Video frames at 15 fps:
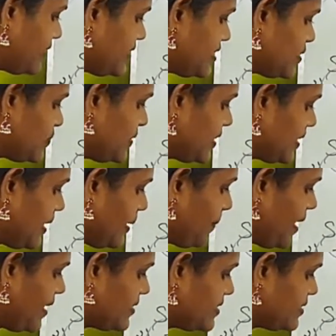this with
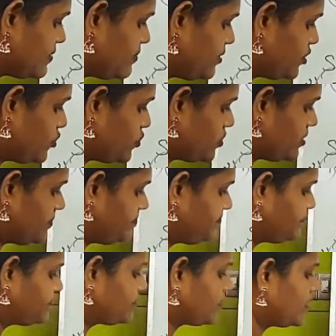commas, which
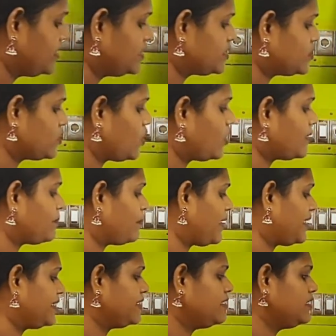is not mine.